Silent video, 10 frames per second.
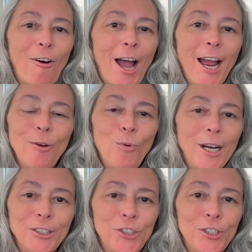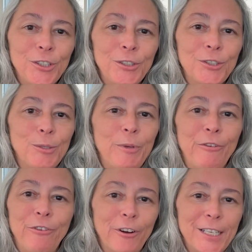I want you to be
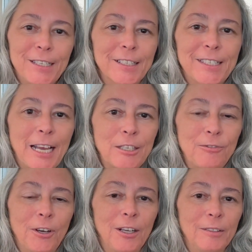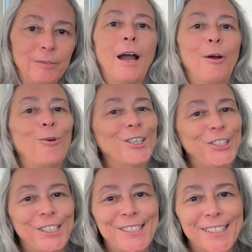very successful. I want
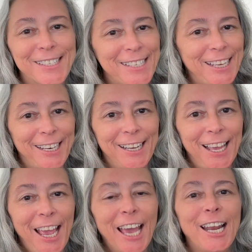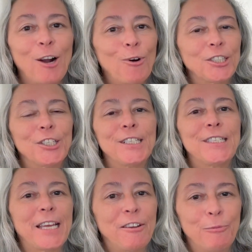you to succeed. And I want you to
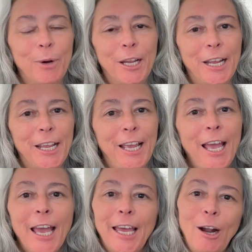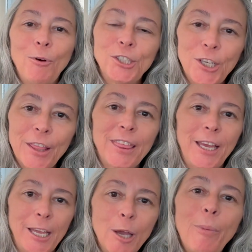save money. And I want you to
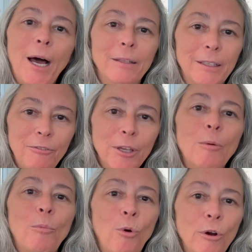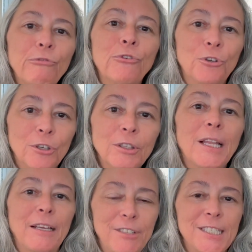think about living a more frugal
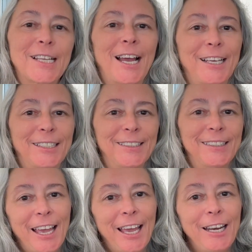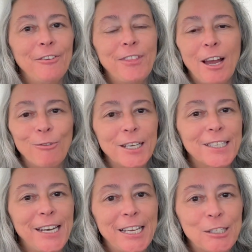lifestyle. And if that
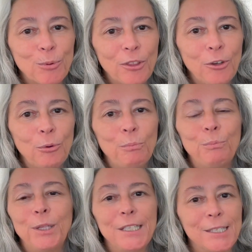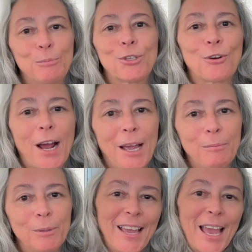resonates with you, please subscribe.
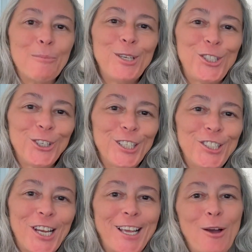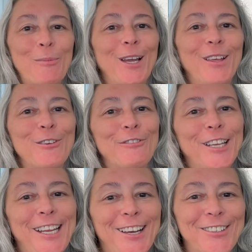And be sure to check out my other
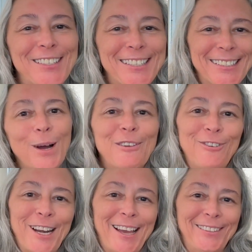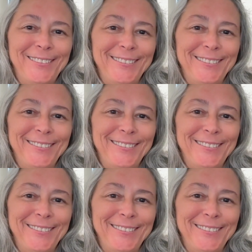videos. Bye for now.